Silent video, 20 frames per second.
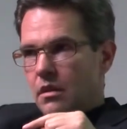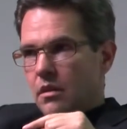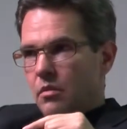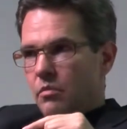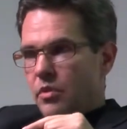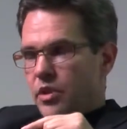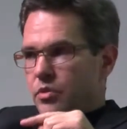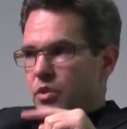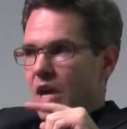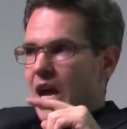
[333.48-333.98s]

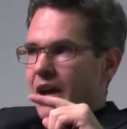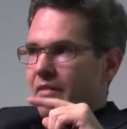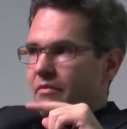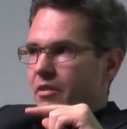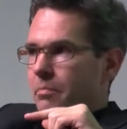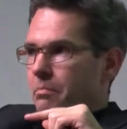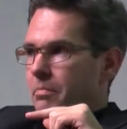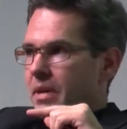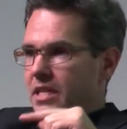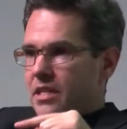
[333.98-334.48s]
When you have a
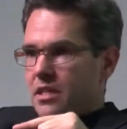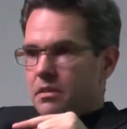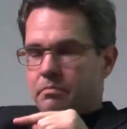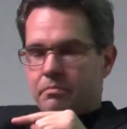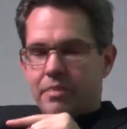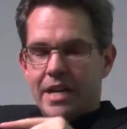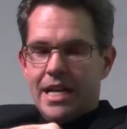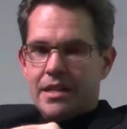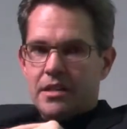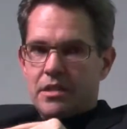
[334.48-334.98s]
best
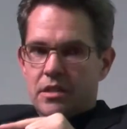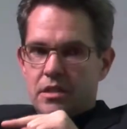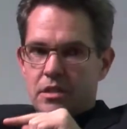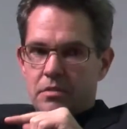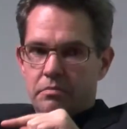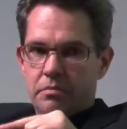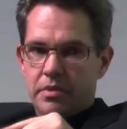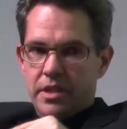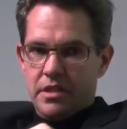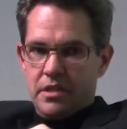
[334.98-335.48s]
practice
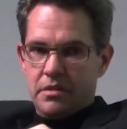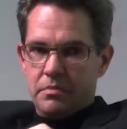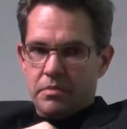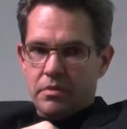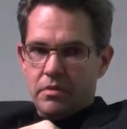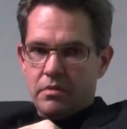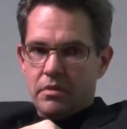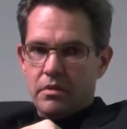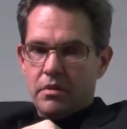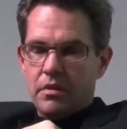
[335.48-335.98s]

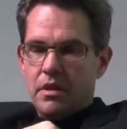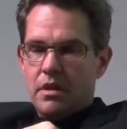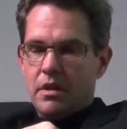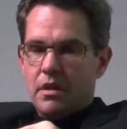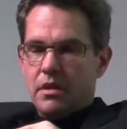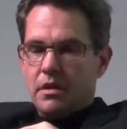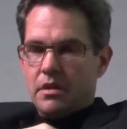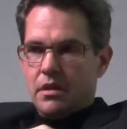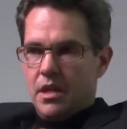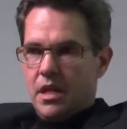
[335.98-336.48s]
principle,
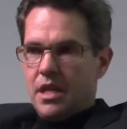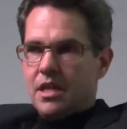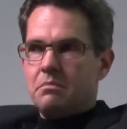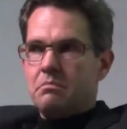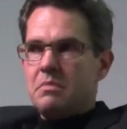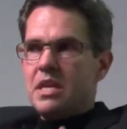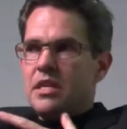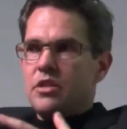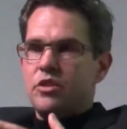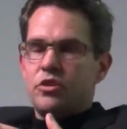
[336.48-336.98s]
it
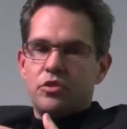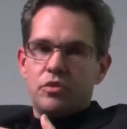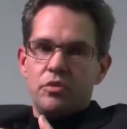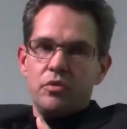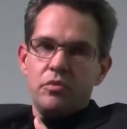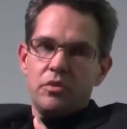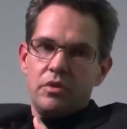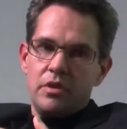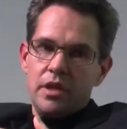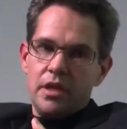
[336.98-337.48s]
means
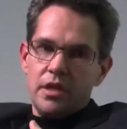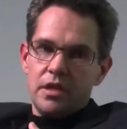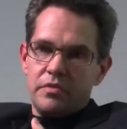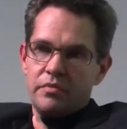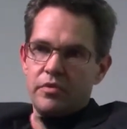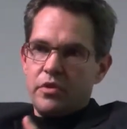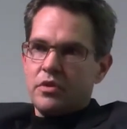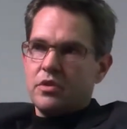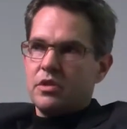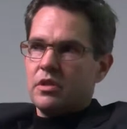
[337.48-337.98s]
two things.
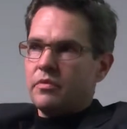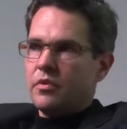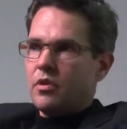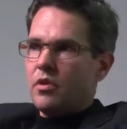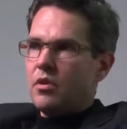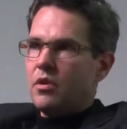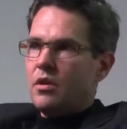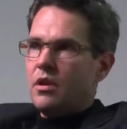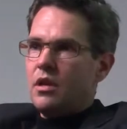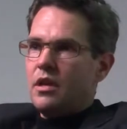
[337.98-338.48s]
First of
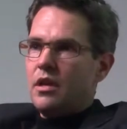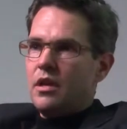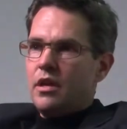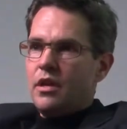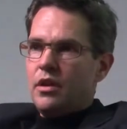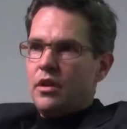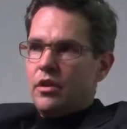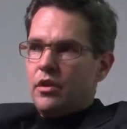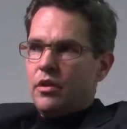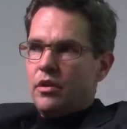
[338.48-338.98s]
all,
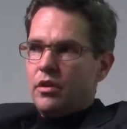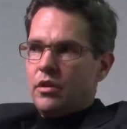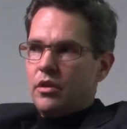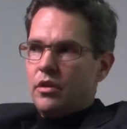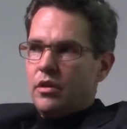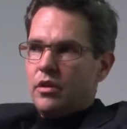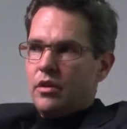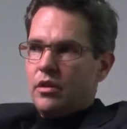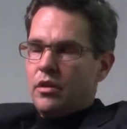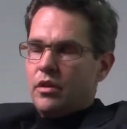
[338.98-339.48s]

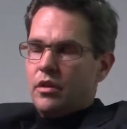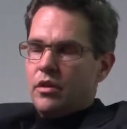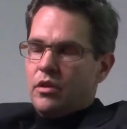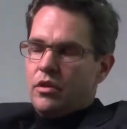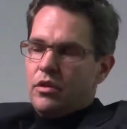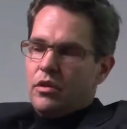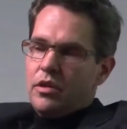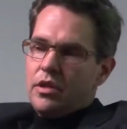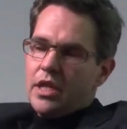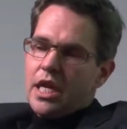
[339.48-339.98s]

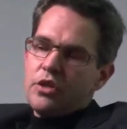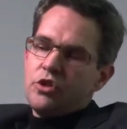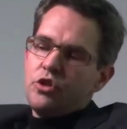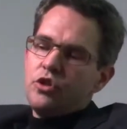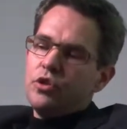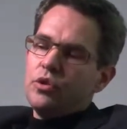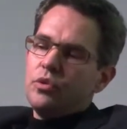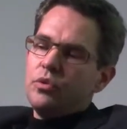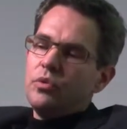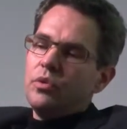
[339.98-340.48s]
that
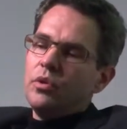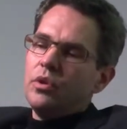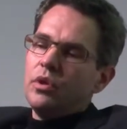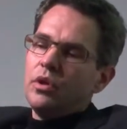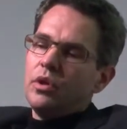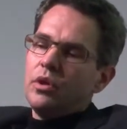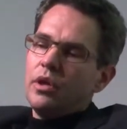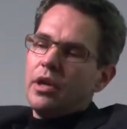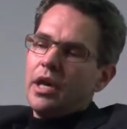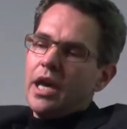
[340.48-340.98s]
you
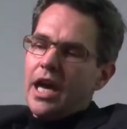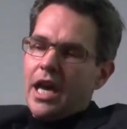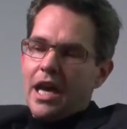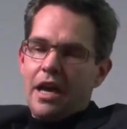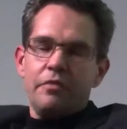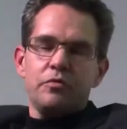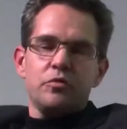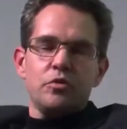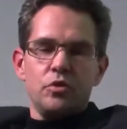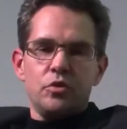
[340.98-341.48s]

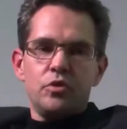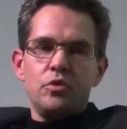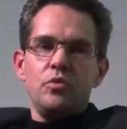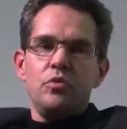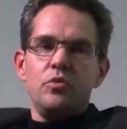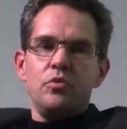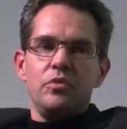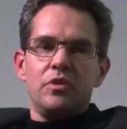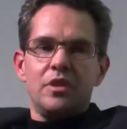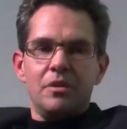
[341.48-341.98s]
have to
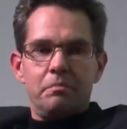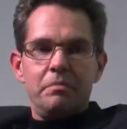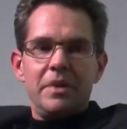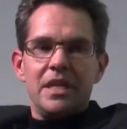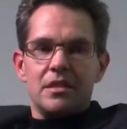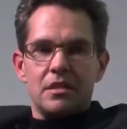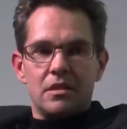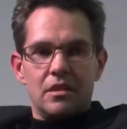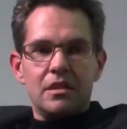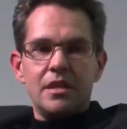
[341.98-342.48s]
do the
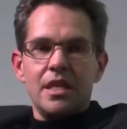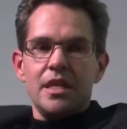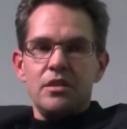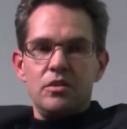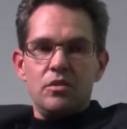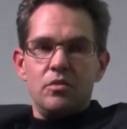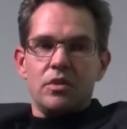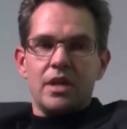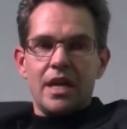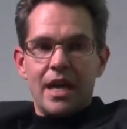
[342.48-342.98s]
best thing
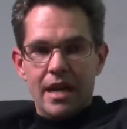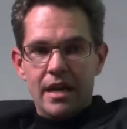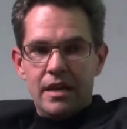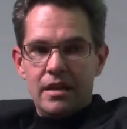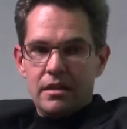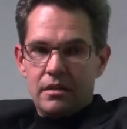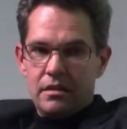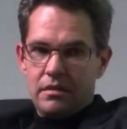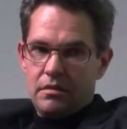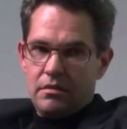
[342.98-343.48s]
you can.